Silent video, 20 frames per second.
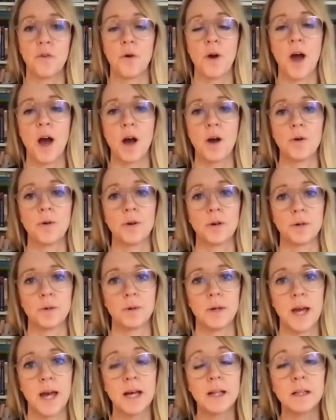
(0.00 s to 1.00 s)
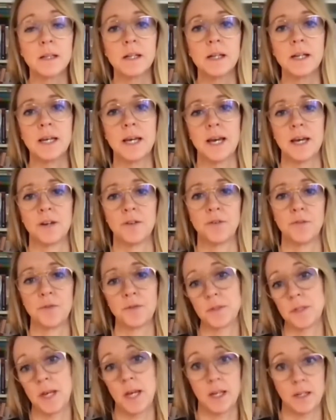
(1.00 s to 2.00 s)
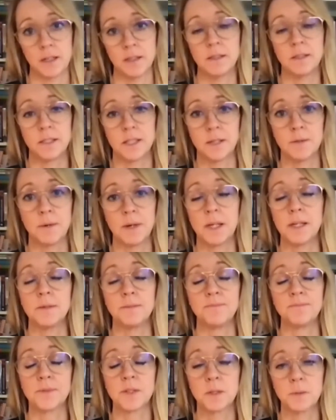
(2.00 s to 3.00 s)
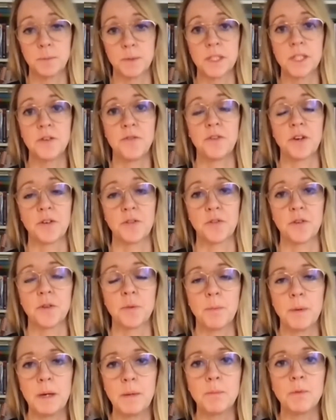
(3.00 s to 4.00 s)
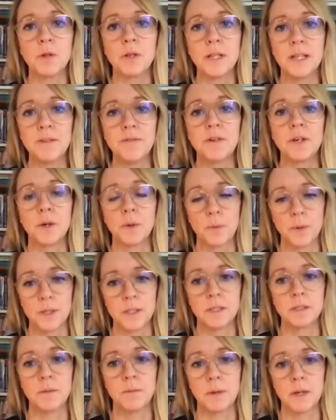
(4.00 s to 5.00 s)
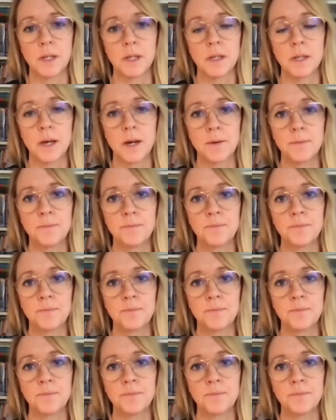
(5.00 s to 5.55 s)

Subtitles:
our elderly and in specific for people living with dementia.